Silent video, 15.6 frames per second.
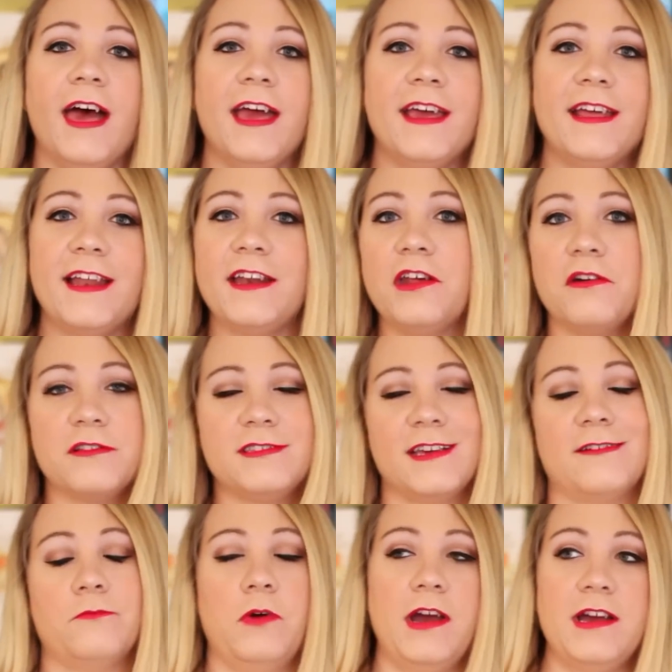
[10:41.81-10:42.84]
And I know it's
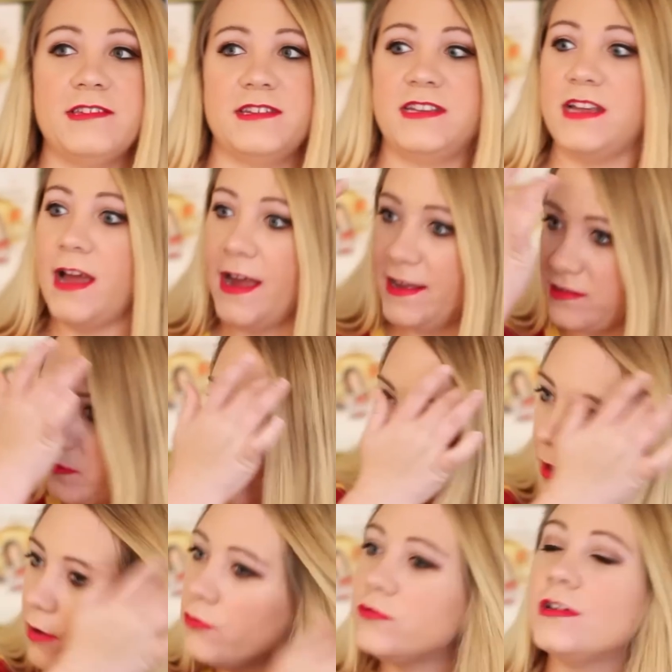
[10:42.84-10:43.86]
like, why is it a tie? It's a
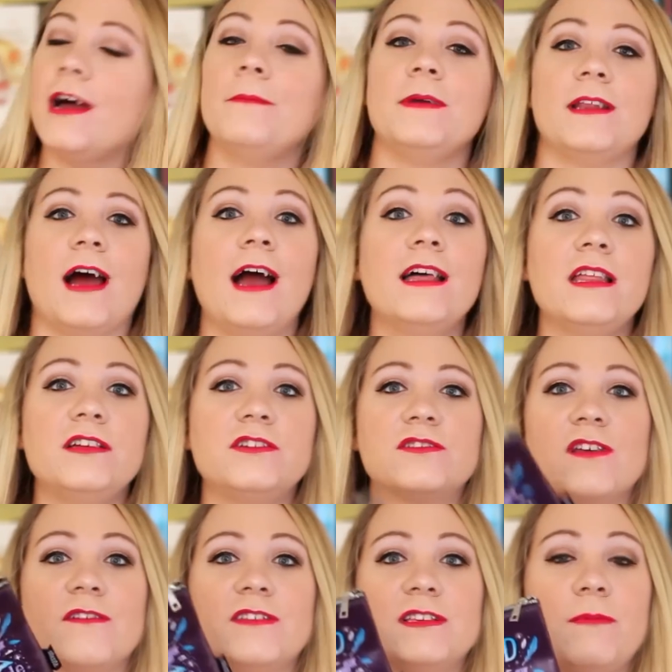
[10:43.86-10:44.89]
pouch. I mean, I
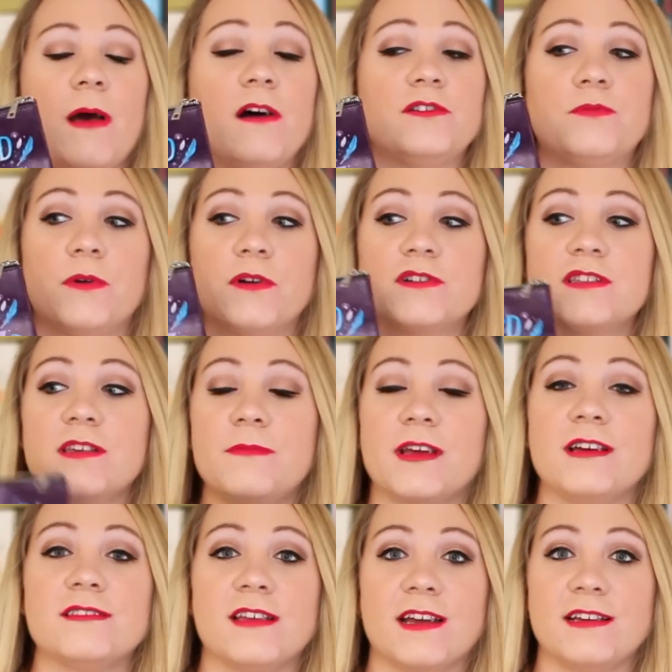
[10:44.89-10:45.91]
just love this pouch personally
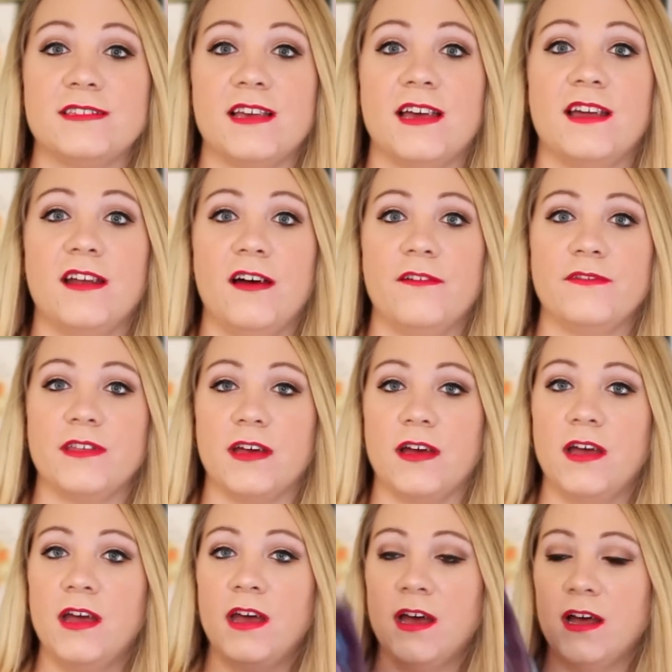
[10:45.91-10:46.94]
because like I said, of
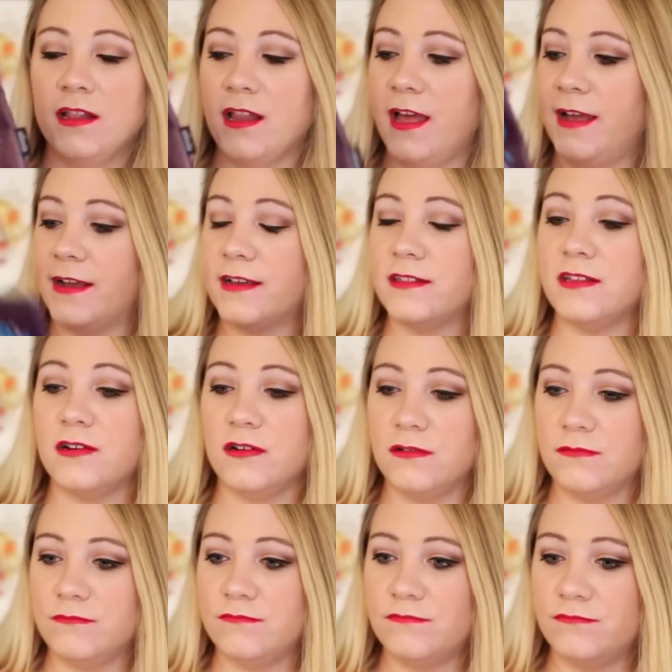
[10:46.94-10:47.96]
the, like
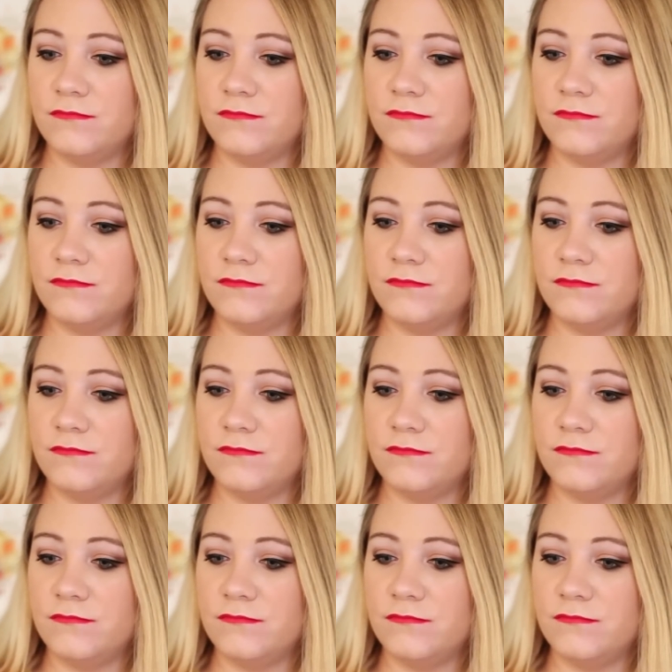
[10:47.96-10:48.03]
the